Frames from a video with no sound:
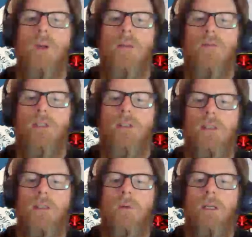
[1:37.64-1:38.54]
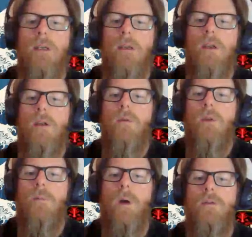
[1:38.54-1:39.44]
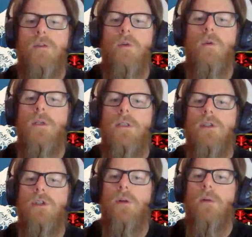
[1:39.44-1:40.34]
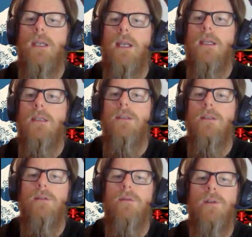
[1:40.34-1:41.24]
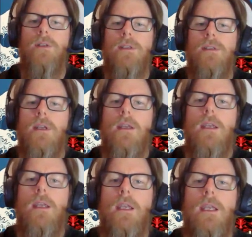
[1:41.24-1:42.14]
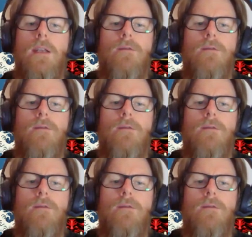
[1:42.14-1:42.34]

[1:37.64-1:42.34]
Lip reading: by investors this week, with most coins showing a decrease in